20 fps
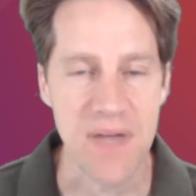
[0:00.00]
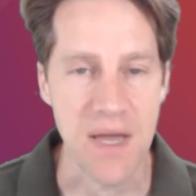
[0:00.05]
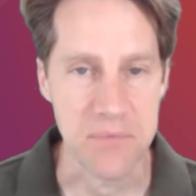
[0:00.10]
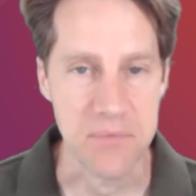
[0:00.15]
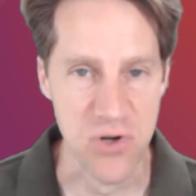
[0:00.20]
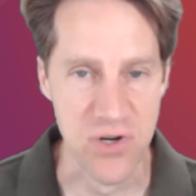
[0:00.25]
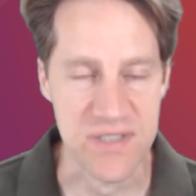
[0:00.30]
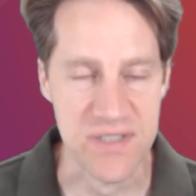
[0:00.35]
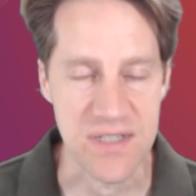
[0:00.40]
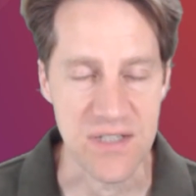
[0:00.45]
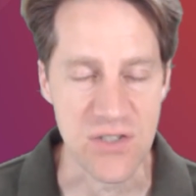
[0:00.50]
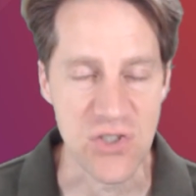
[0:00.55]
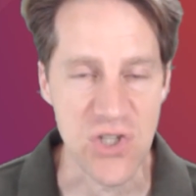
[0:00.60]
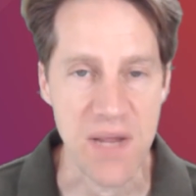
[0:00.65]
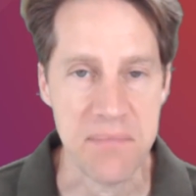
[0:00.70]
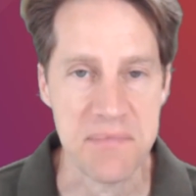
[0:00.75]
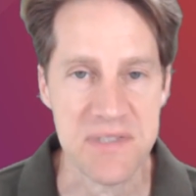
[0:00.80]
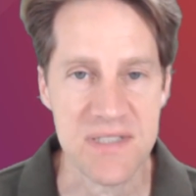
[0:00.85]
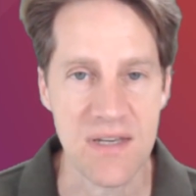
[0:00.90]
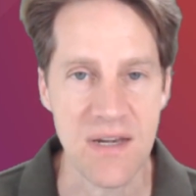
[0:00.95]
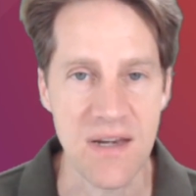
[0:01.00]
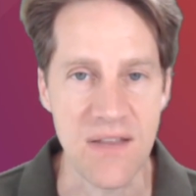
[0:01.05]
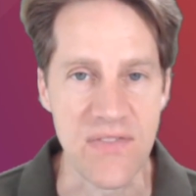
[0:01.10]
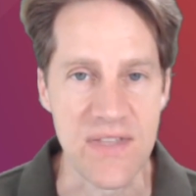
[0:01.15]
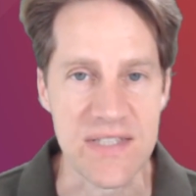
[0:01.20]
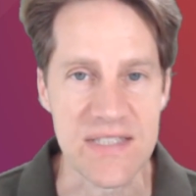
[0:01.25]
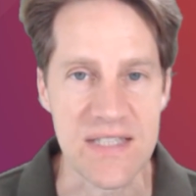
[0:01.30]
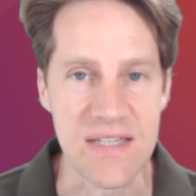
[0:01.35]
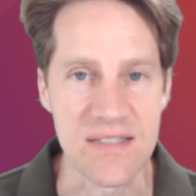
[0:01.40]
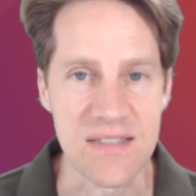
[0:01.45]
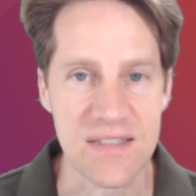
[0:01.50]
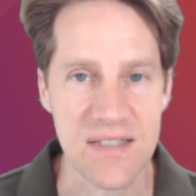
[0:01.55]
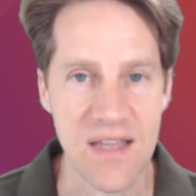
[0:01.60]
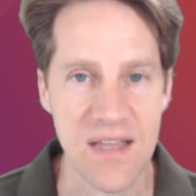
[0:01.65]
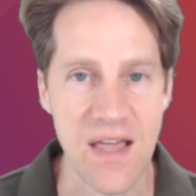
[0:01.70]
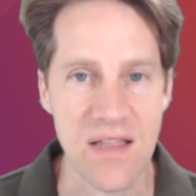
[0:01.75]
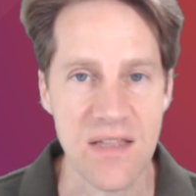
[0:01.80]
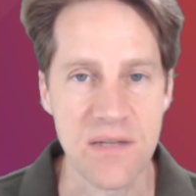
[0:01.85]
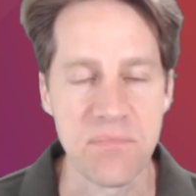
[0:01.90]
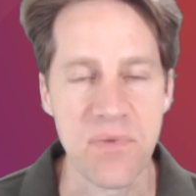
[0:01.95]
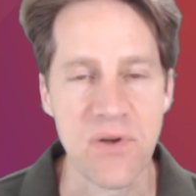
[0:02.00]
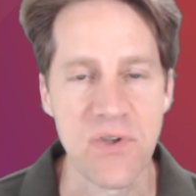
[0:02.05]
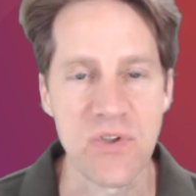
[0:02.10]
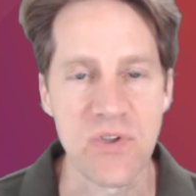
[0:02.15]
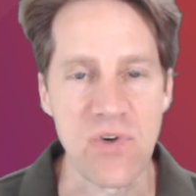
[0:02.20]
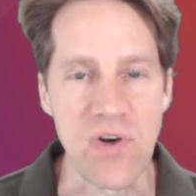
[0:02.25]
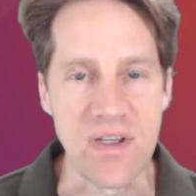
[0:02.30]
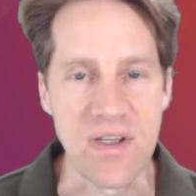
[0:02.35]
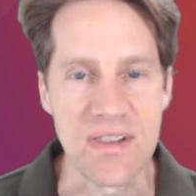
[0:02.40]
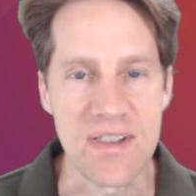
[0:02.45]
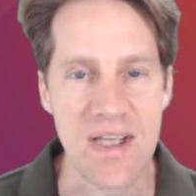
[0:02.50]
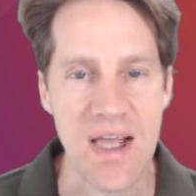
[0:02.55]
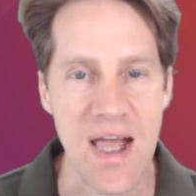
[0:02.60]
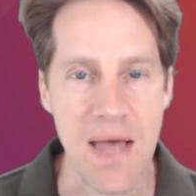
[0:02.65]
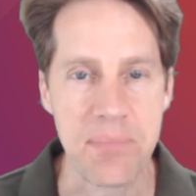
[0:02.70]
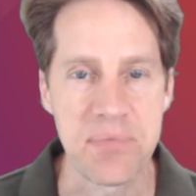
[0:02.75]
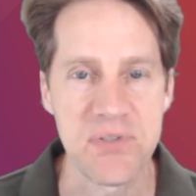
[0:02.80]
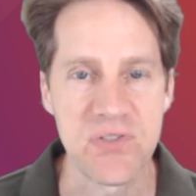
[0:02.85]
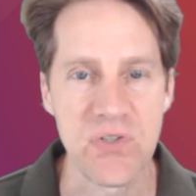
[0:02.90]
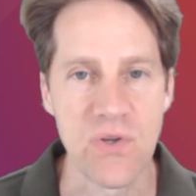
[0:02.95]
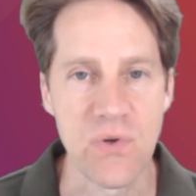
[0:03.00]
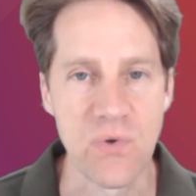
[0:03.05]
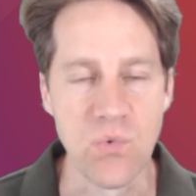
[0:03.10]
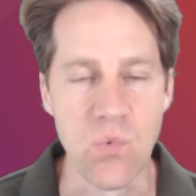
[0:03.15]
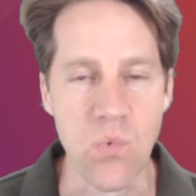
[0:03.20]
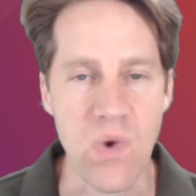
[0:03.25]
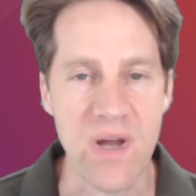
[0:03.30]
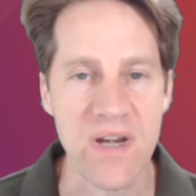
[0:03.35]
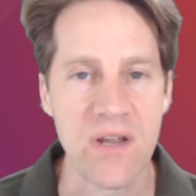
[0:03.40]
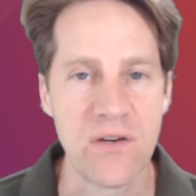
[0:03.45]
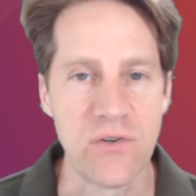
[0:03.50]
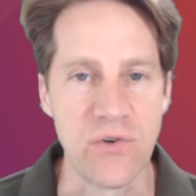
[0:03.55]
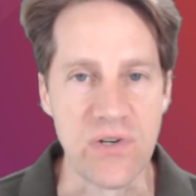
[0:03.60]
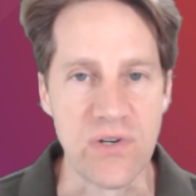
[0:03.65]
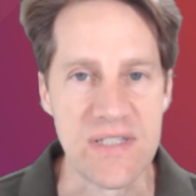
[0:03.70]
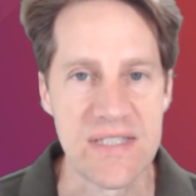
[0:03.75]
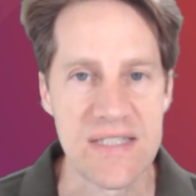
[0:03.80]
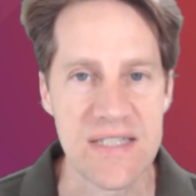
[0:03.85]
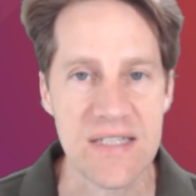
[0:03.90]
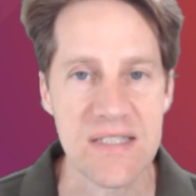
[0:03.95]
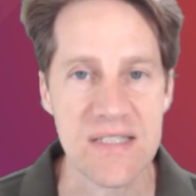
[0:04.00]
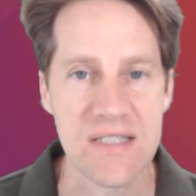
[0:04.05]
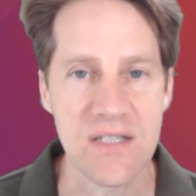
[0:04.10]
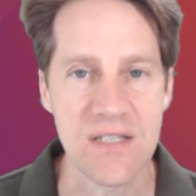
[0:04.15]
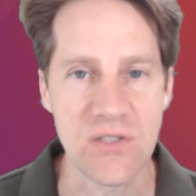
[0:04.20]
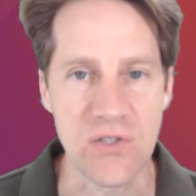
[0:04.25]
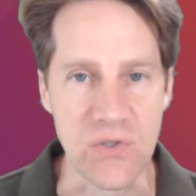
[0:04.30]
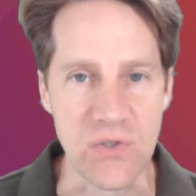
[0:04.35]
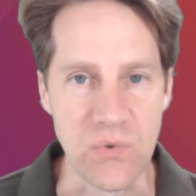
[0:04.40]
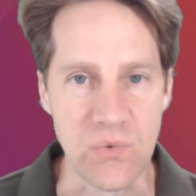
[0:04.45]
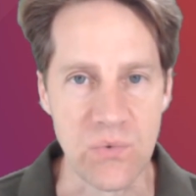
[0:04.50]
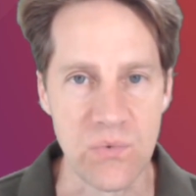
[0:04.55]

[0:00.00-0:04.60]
I'm Kristen Jameson, and this is Scaling Postgres, episode one hundred sixty-two.